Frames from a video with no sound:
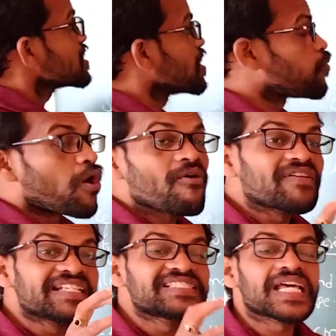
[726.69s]
The
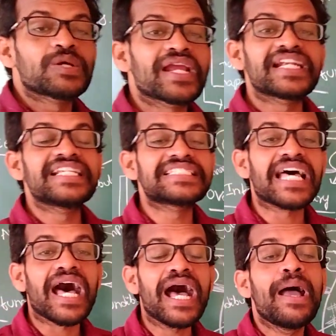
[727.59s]
ovaries are located in the
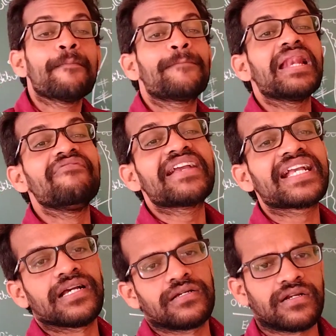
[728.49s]
pelvic
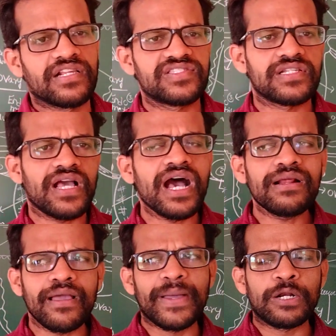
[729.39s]
region
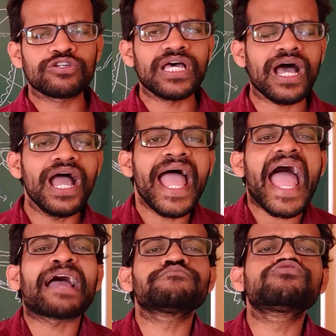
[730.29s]
or below the
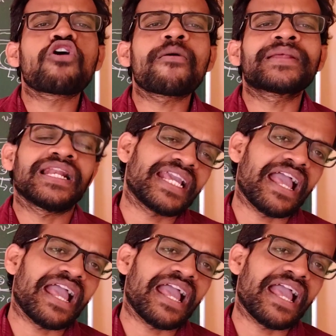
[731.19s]
abdominal